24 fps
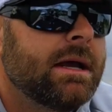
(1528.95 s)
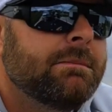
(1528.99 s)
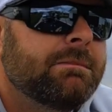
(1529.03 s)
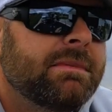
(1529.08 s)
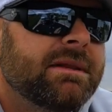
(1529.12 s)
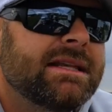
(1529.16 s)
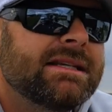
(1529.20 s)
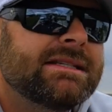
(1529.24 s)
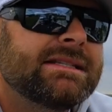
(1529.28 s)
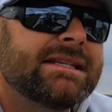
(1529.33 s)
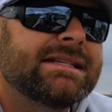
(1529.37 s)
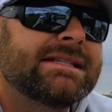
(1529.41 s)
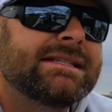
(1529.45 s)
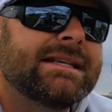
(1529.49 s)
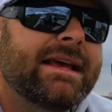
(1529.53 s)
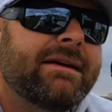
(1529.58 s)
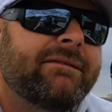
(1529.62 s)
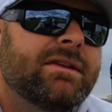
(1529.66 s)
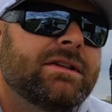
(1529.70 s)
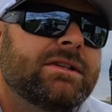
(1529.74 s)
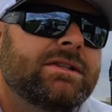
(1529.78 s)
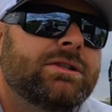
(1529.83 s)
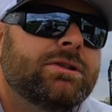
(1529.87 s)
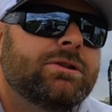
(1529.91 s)
but this is a
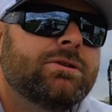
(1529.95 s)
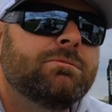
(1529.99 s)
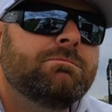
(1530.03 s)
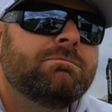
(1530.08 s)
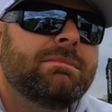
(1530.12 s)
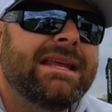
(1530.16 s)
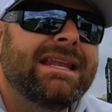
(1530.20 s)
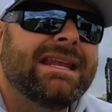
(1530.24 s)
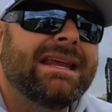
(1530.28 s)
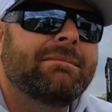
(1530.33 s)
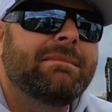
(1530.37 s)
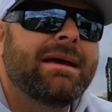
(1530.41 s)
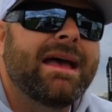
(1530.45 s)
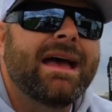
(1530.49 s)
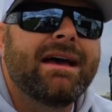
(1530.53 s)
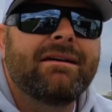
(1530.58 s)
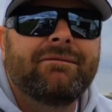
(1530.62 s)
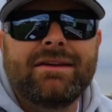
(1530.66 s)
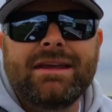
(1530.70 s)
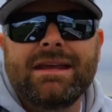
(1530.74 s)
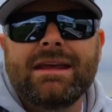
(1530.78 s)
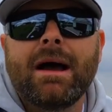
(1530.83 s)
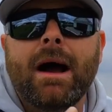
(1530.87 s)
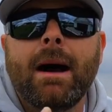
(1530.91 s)
7.2 medium
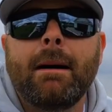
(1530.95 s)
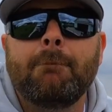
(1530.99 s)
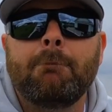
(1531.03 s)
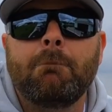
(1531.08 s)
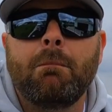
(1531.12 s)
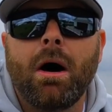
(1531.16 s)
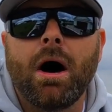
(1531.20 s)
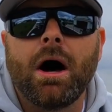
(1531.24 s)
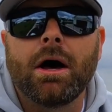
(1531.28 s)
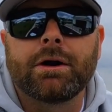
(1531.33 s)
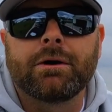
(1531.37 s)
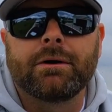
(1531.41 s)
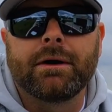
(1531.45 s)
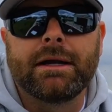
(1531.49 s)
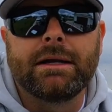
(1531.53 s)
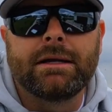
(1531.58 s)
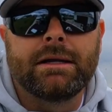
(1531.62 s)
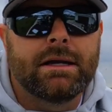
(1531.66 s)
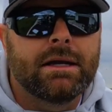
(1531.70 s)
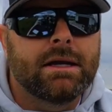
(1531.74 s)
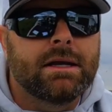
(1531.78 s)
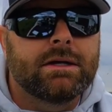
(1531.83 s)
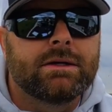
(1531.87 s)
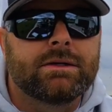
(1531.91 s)
heavy moderate.